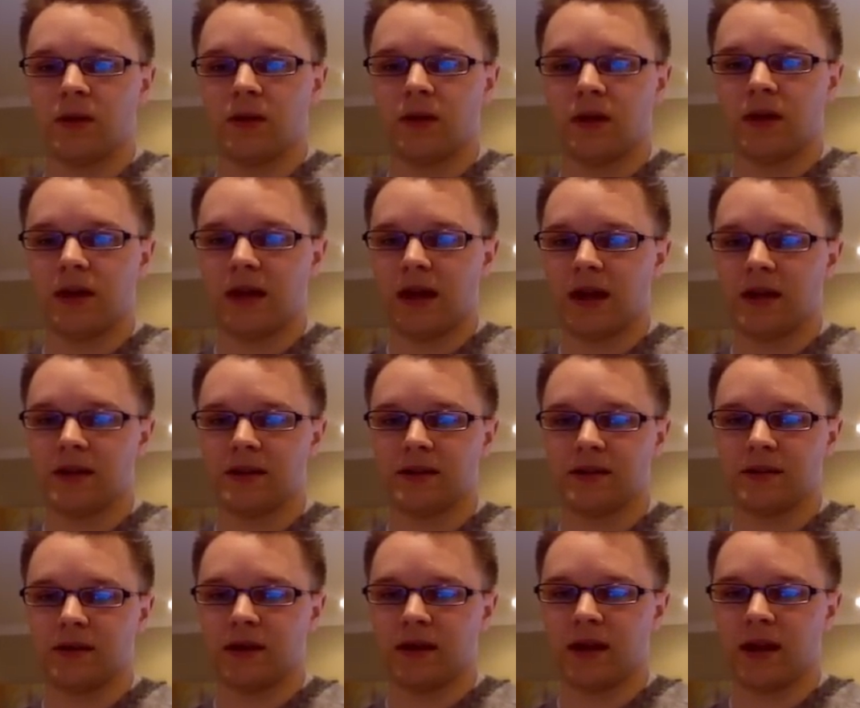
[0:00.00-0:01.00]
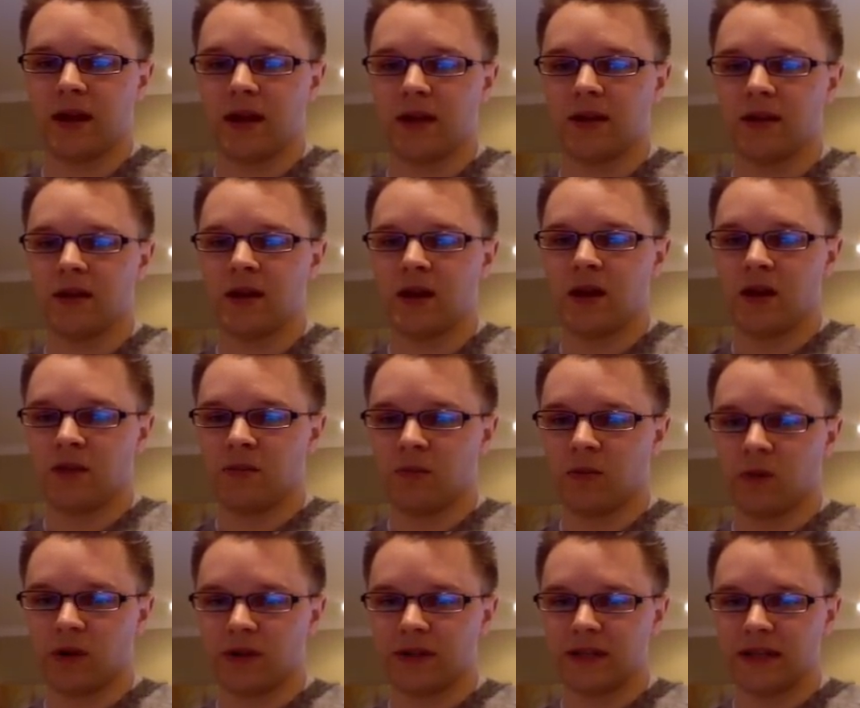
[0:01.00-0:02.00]
And it has, again,
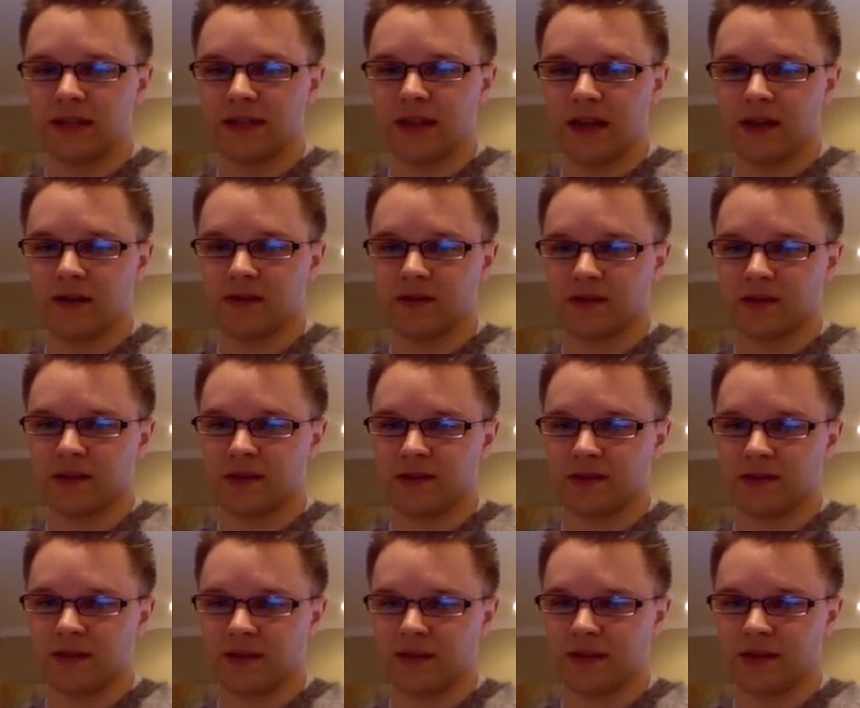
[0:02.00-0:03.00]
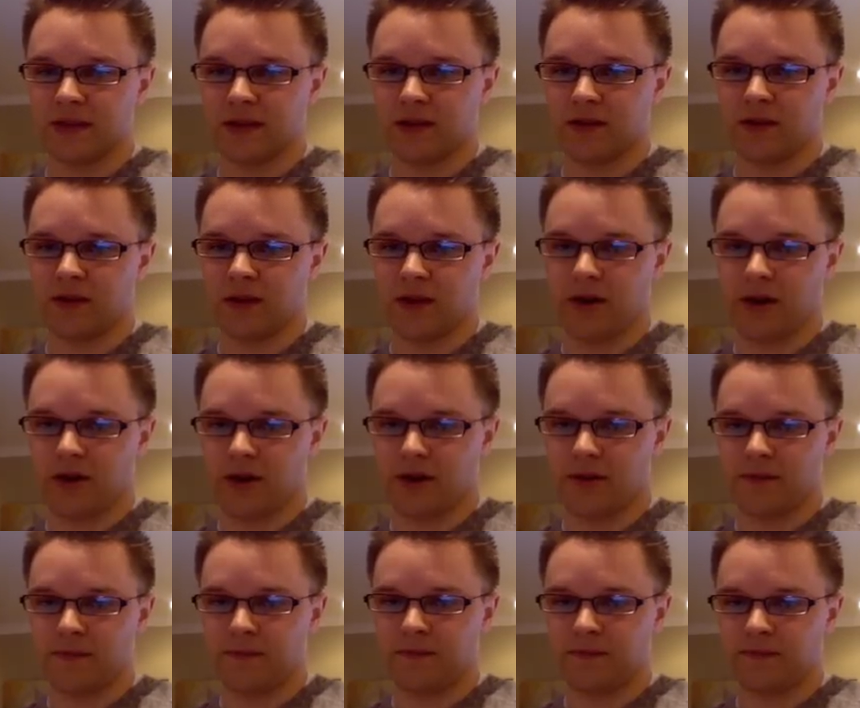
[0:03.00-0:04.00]
more details listed under here.
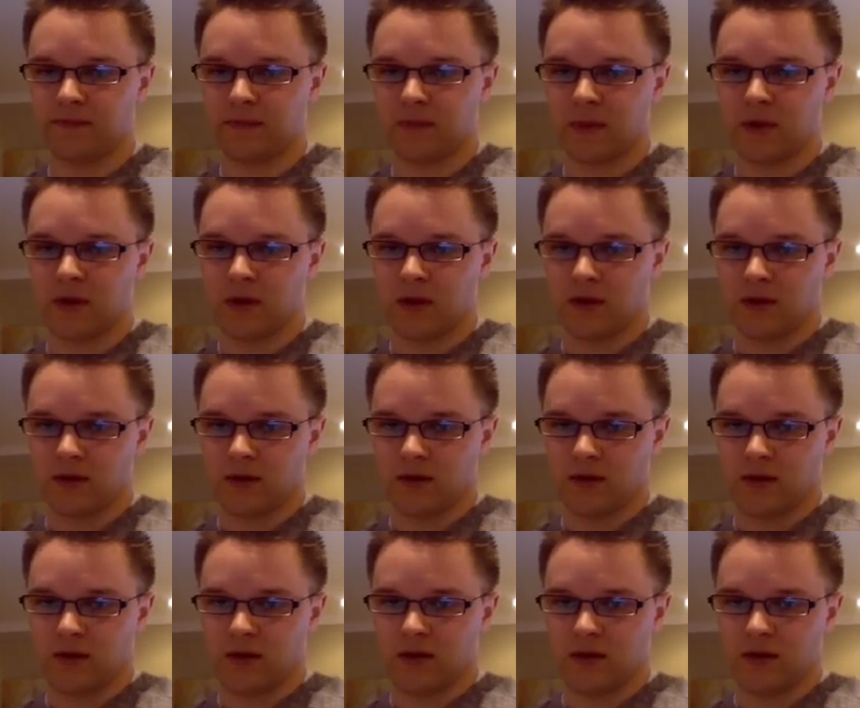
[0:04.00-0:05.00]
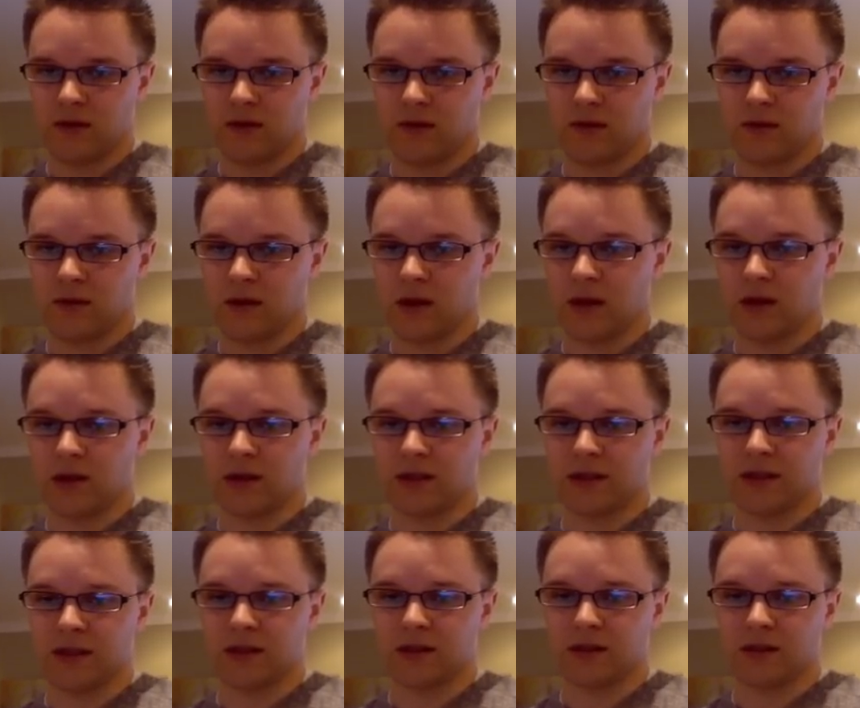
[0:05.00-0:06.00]
And you can
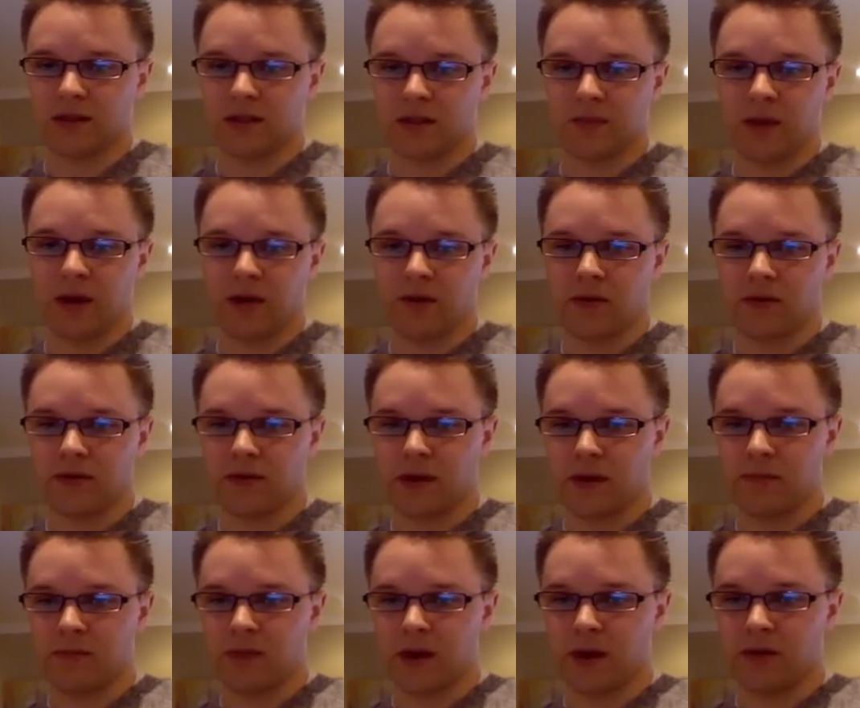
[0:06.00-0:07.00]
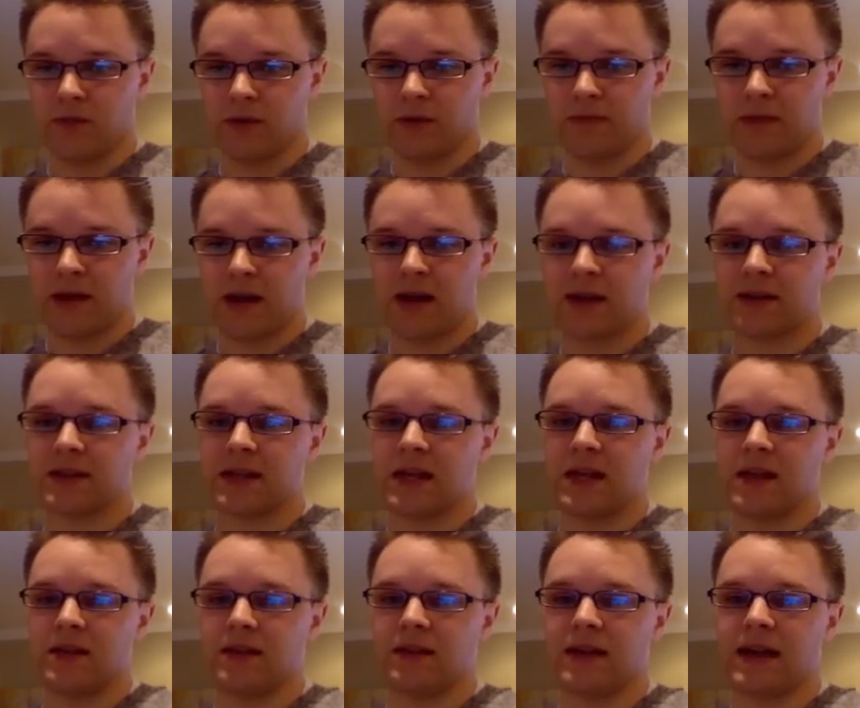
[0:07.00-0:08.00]
see it's listed by Remax,
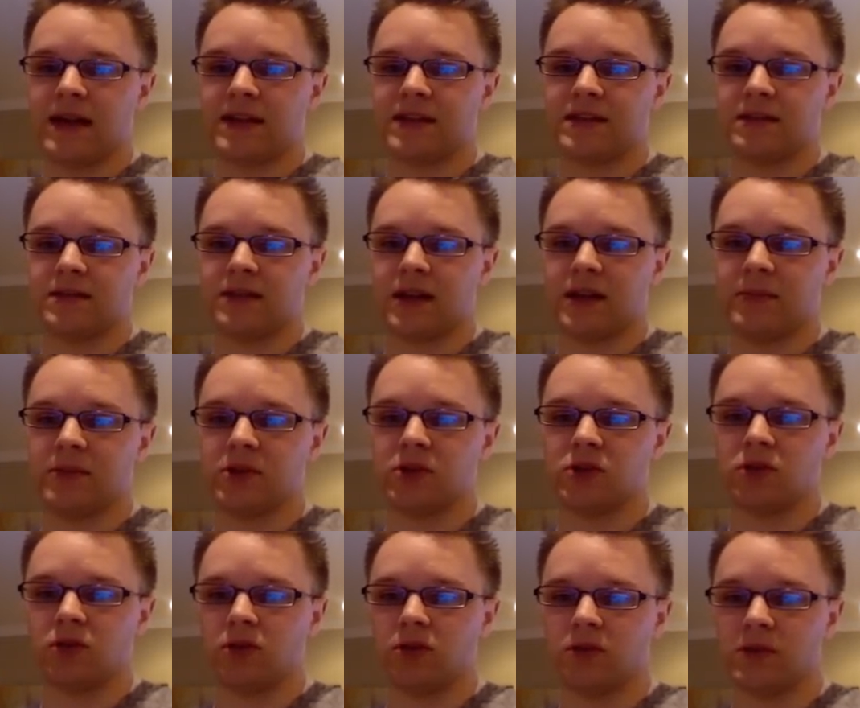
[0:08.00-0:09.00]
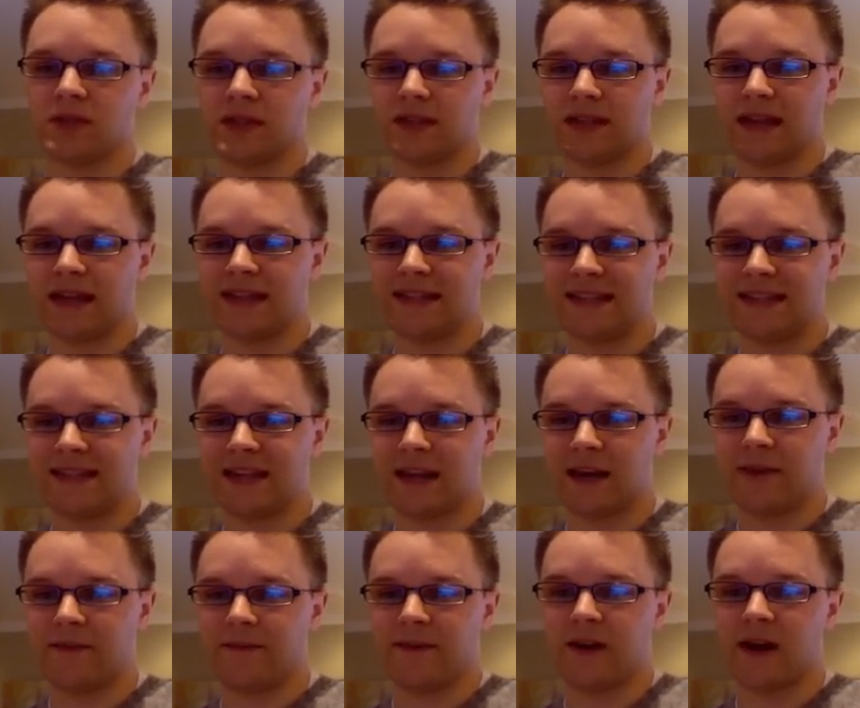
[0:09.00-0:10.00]
and the last time it sold was in
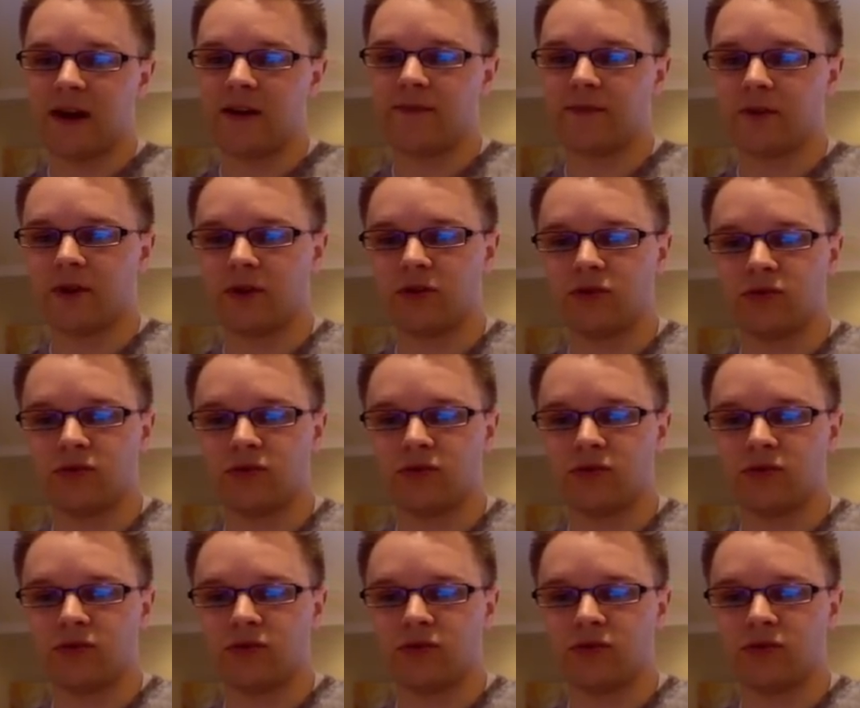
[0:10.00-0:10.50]
1995 for